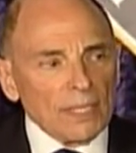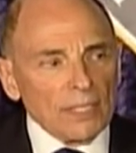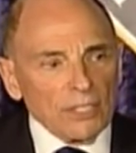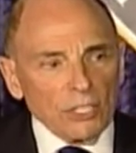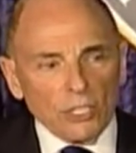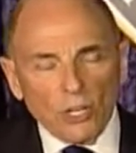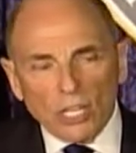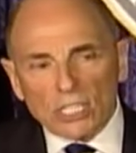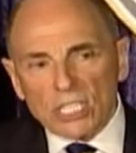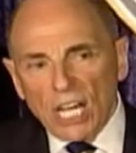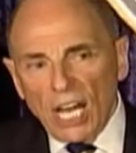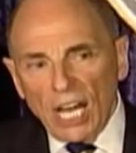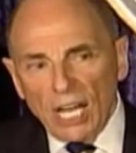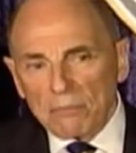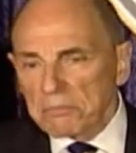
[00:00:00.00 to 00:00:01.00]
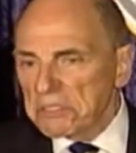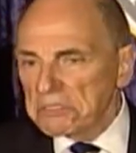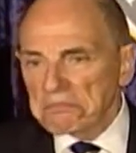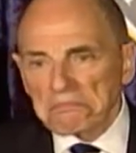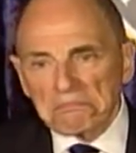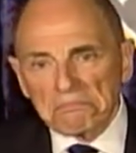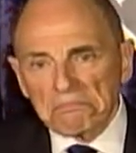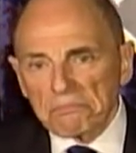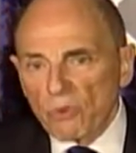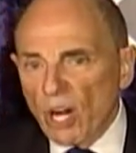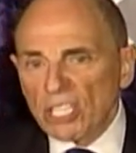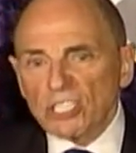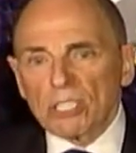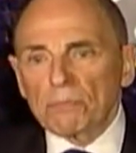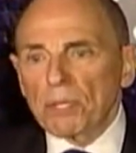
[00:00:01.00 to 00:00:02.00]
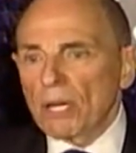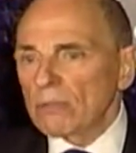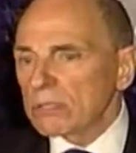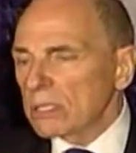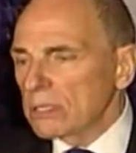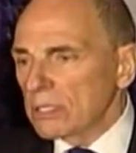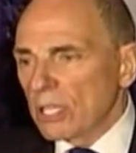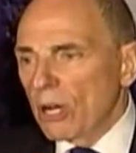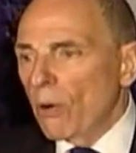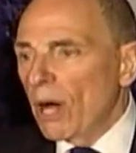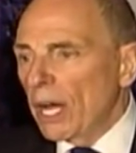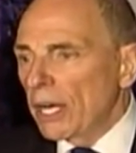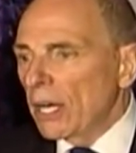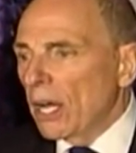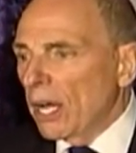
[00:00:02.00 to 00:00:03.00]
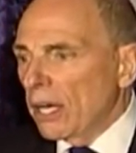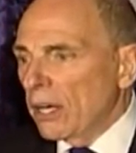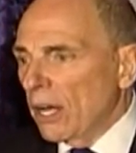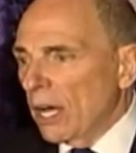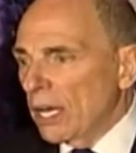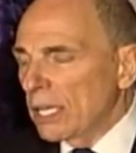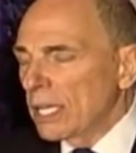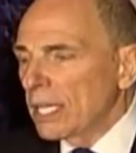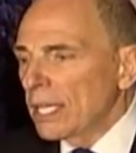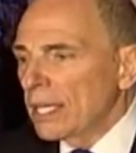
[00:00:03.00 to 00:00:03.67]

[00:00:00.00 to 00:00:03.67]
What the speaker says: The New York Times, Washington Post, go on and on and on.